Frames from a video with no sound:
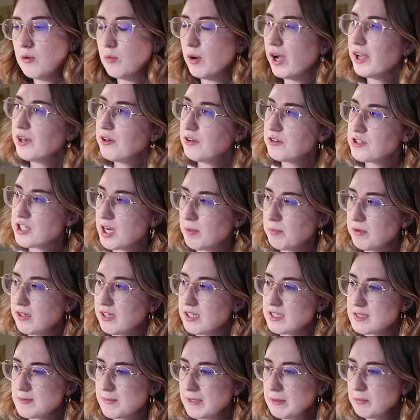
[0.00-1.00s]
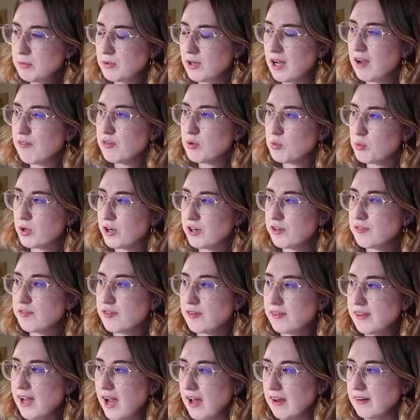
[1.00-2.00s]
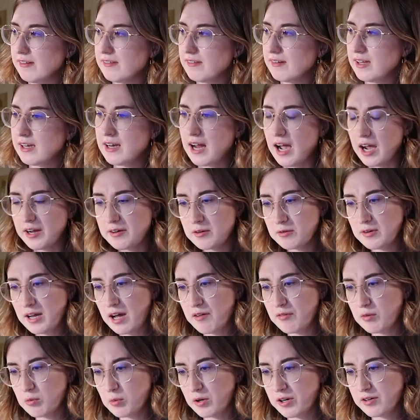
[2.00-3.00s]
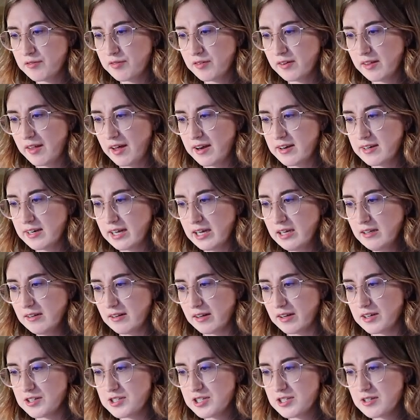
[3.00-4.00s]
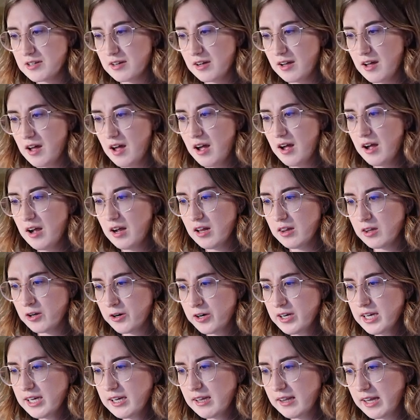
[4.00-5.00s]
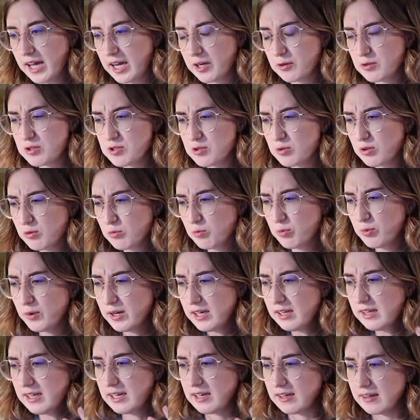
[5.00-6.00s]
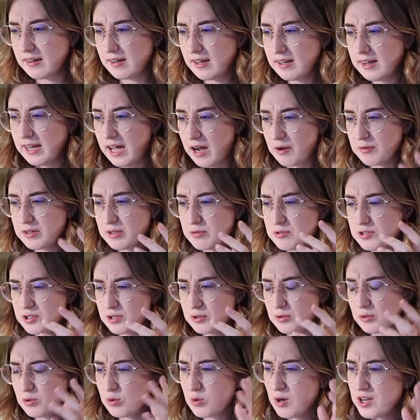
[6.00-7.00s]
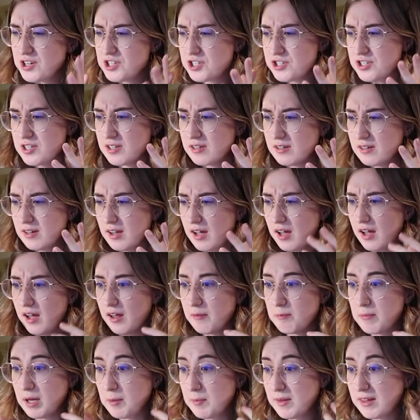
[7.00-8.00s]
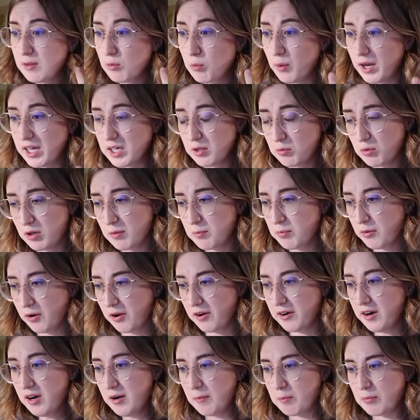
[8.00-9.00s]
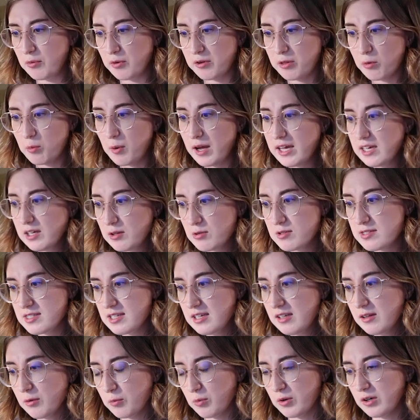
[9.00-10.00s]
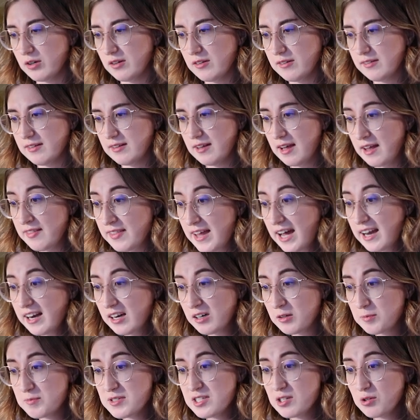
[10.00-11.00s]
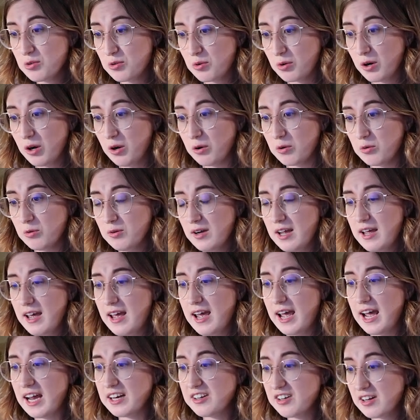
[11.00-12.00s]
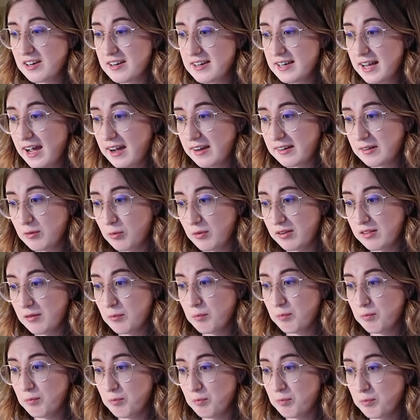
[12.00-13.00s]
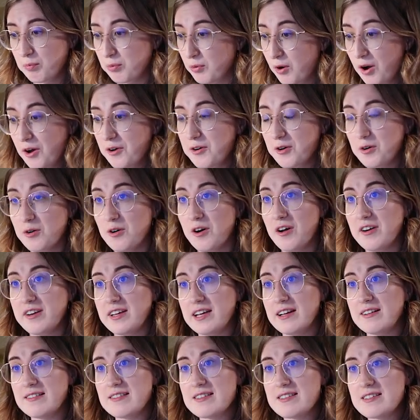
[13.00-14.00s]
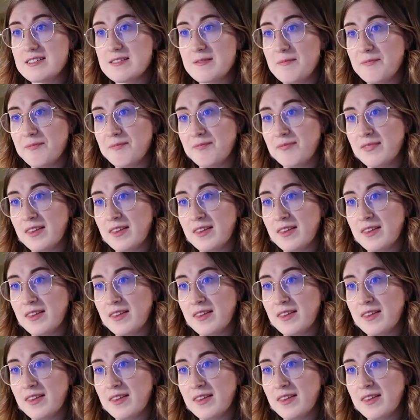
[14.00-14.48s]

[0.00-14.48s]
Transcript: Why do Japanese people have a word for that and I don't have a word for that in English? Learning a language will really allow you to question maybe the way you were brought up or the way you see the world. And that helps you grow and connect with a broader audience.